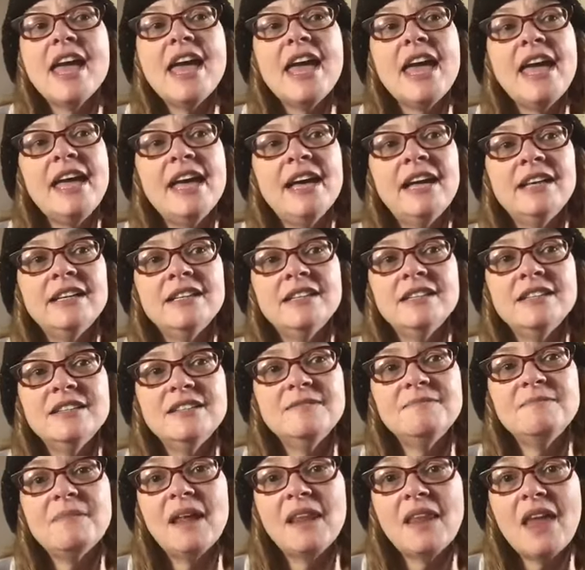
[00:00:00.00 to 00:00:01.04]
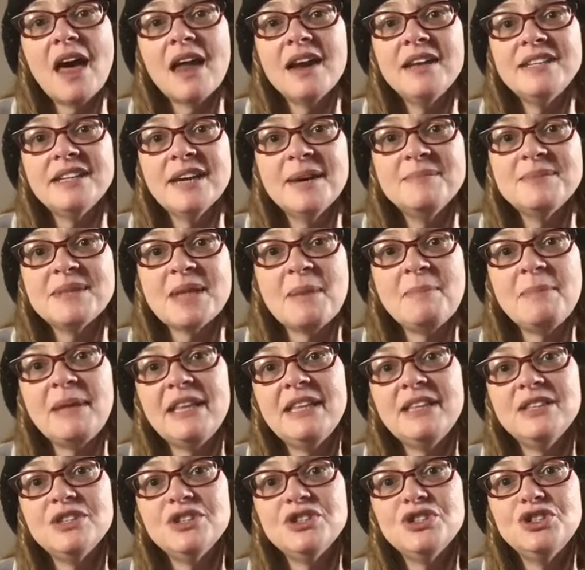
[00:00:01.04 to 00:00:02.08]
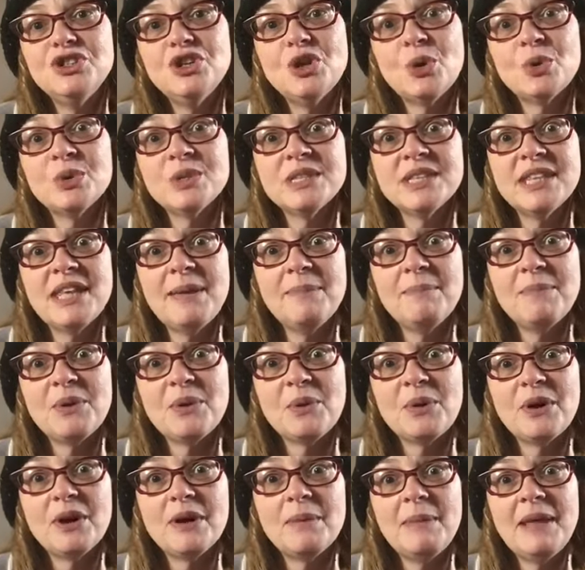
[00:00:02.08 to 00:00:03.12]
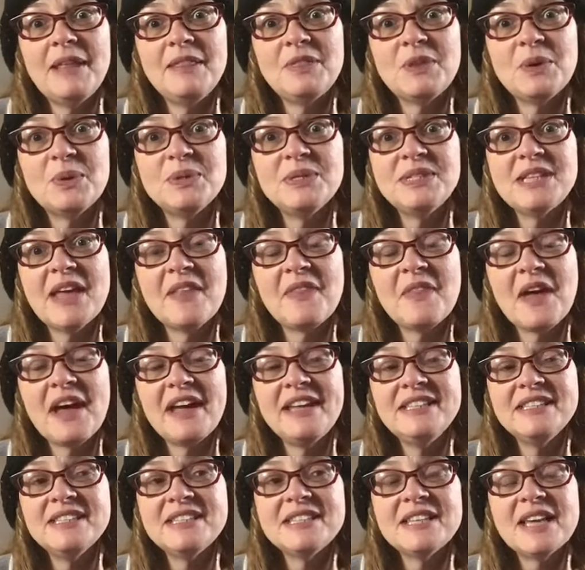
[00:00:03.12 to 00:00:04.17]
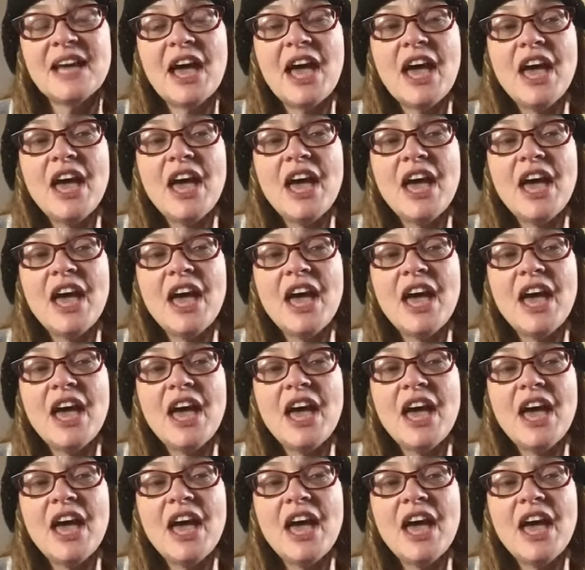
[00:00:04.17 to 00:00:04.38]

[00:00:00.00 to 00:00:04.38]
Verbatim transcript: And a lot of times that means no sleep in order to meet those deadlines.